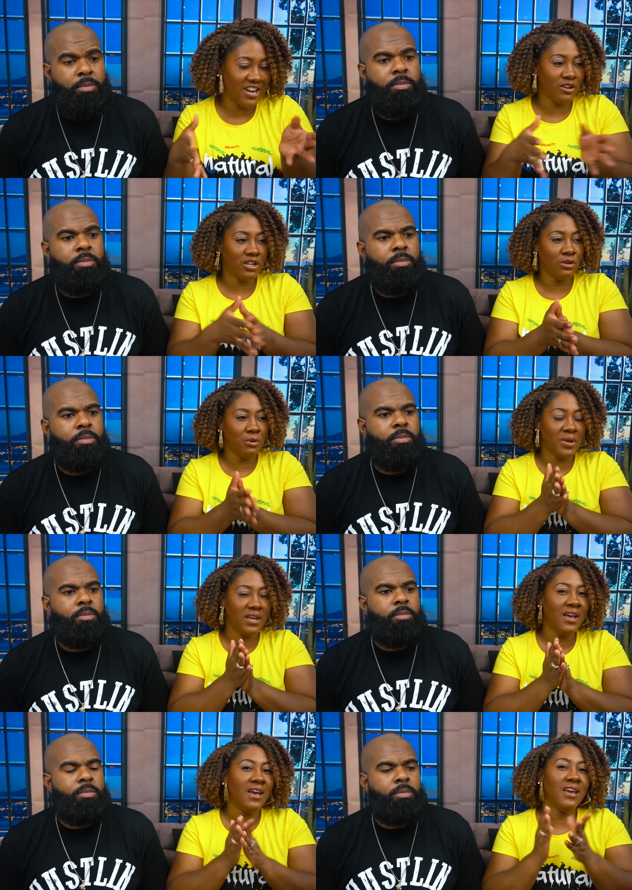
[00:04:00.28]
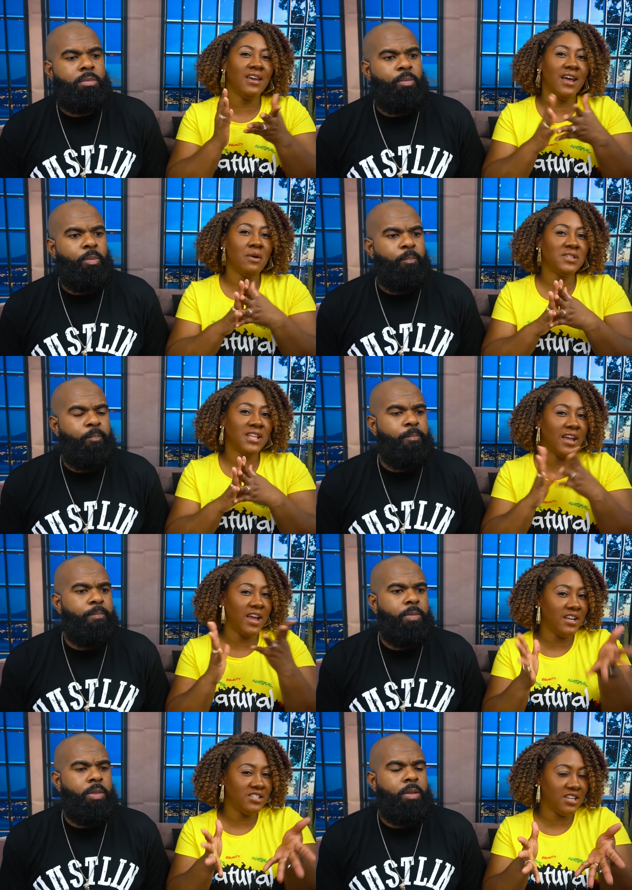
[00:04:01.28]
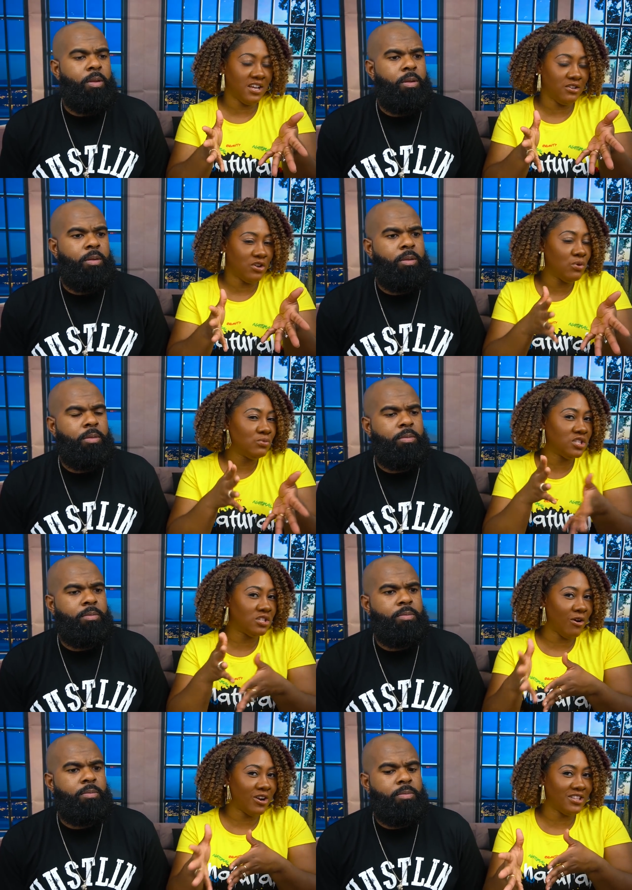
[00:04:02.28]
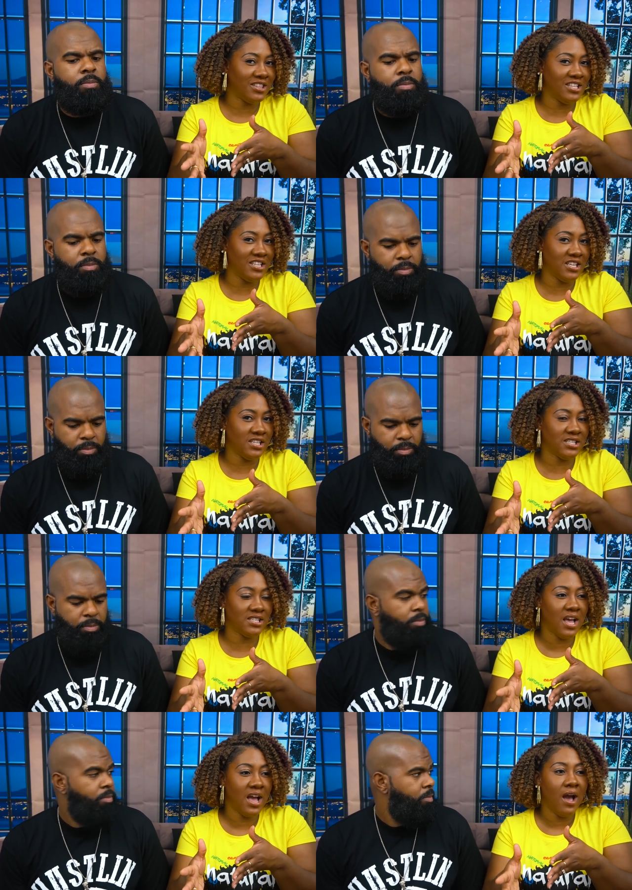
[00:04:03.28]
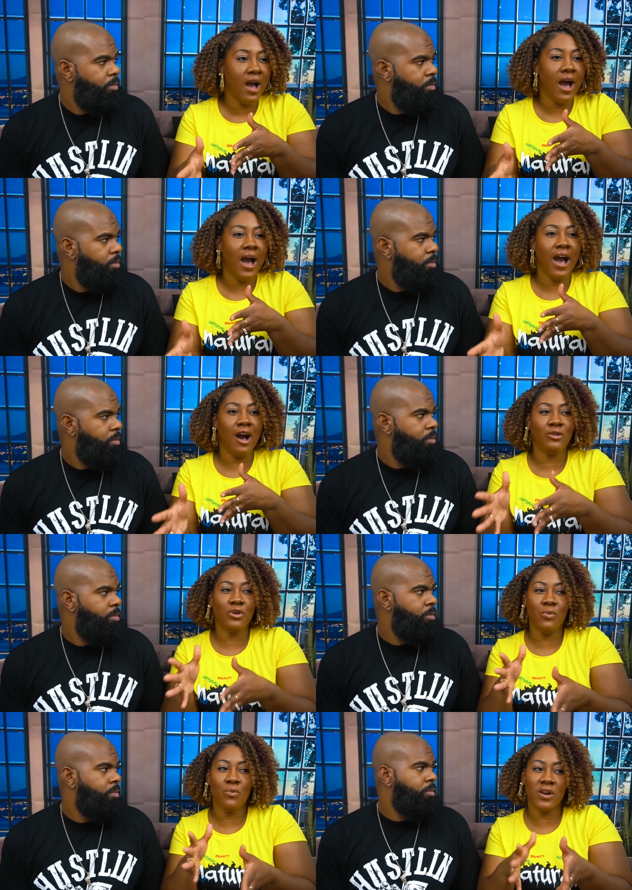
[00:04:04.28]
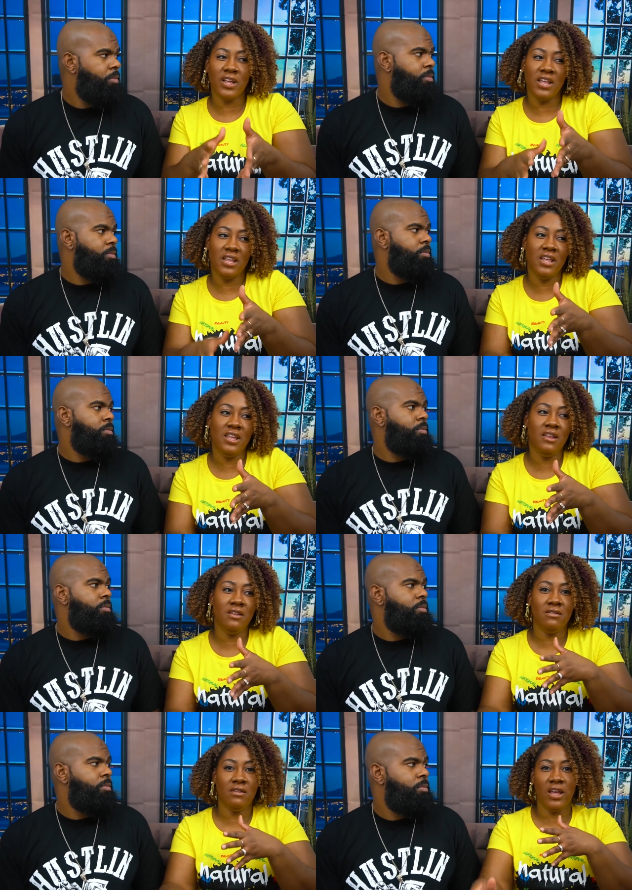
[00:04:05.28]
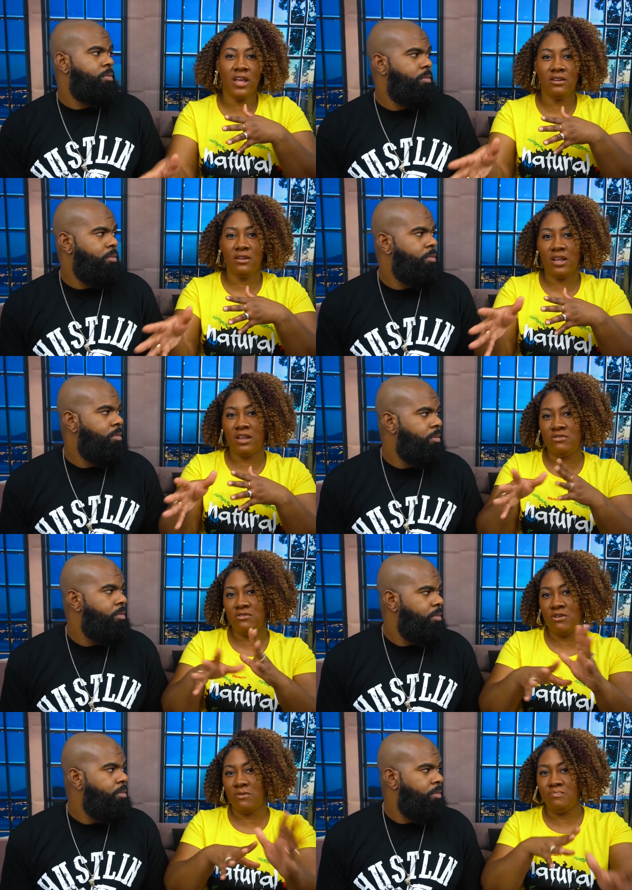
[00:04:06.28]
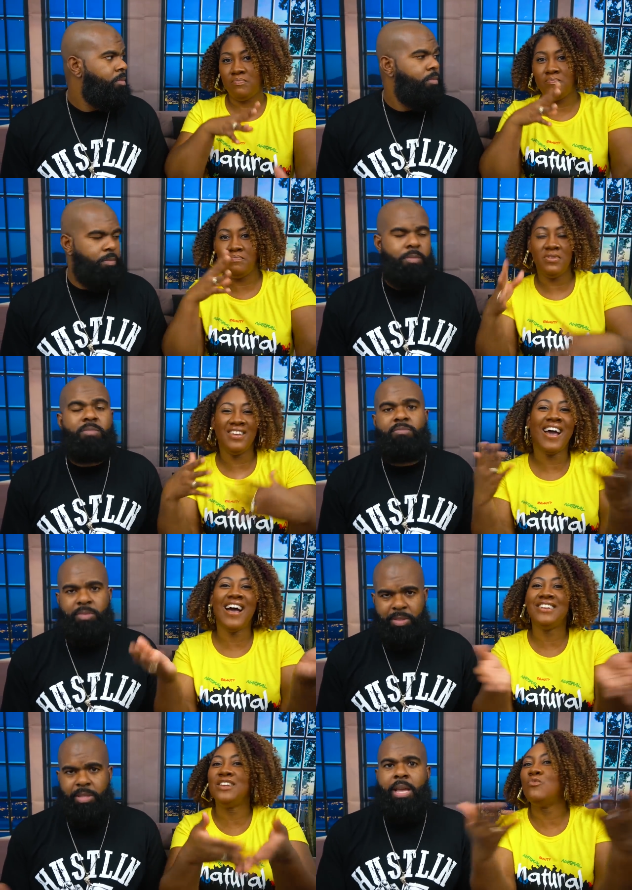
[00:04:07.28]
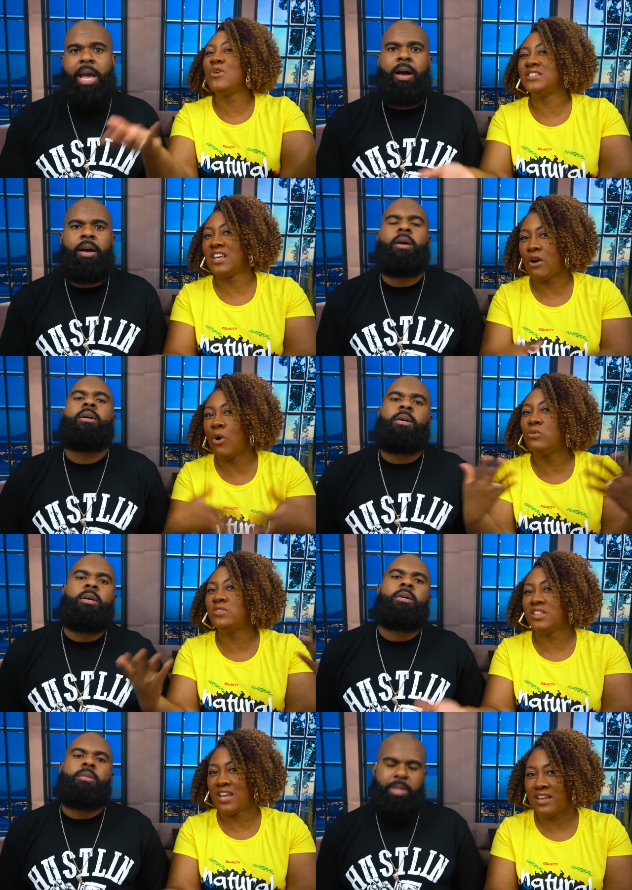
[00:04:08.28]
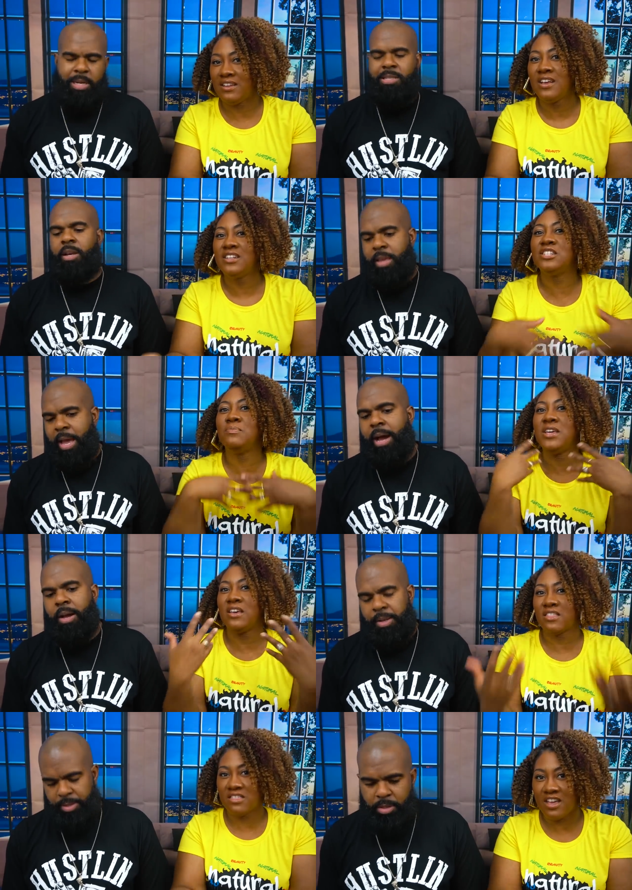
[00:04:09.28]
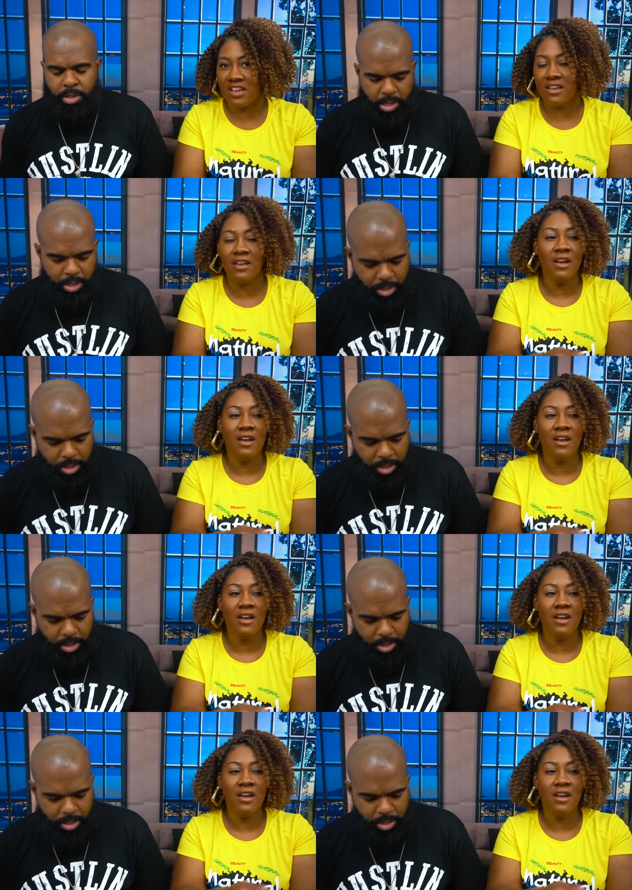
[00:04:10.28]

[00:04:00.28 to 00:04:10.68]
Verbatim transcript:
Speaker 1: out a little bit. And I was like, AJ, don't start this. I don't want to eat and and you know I didn't yeah. want that whole thing, thing to, to yeah. be a thing.